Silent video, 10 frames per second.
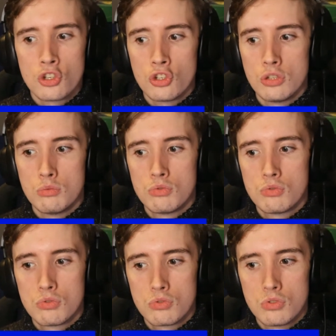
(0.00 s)
you
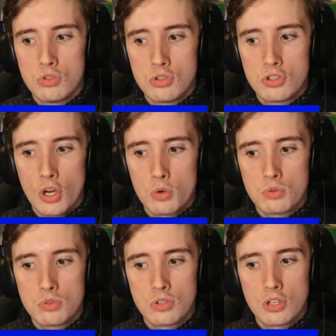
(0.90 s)
don't
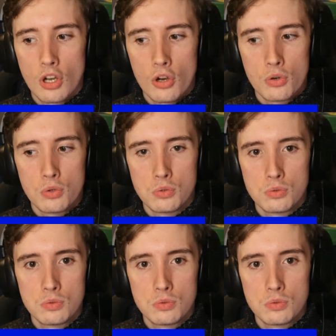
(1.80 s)
go